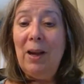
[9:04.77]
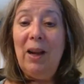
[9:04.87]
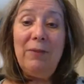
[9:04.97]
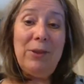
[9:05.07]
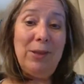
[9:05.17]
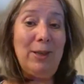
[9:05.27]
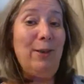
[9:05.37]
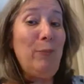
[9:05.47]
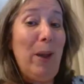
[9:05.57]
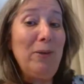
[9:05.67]
of the
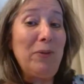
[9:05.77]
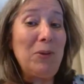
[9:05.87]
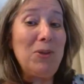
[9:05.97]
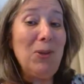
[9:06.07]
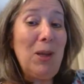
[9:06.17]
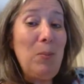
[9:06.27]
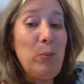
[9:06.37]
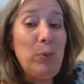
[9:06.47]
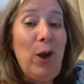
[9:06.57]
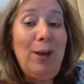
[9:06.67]
city of Padova. So they
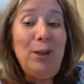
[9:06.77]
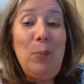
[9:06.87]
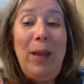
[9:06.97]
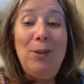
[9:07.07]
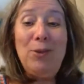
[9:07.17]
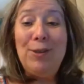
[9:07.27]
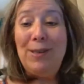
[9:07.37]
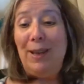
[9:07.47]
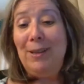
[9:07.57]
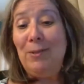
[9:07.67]
brought the patron
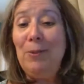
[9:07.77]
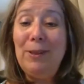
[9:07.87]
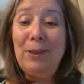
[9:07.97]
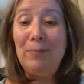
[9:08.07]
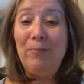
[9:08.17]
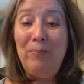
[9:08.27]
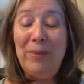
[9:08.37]
saint with them.